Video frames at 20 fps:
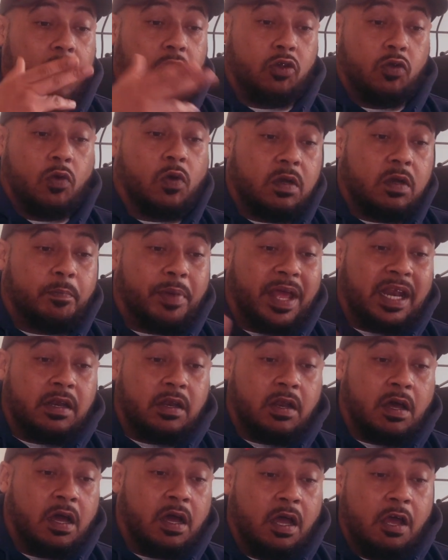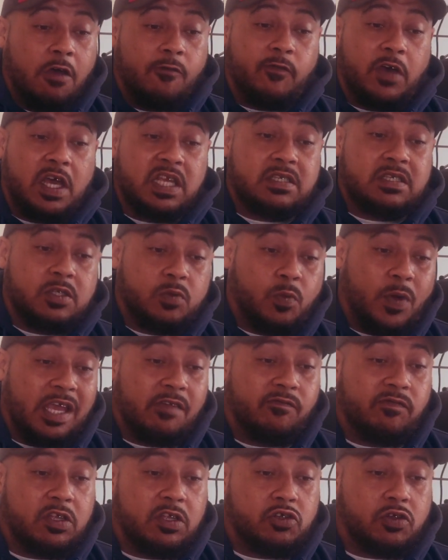Lord Bentner versus
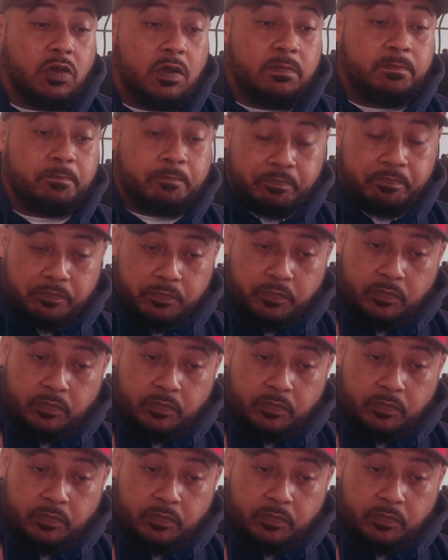Wavy John.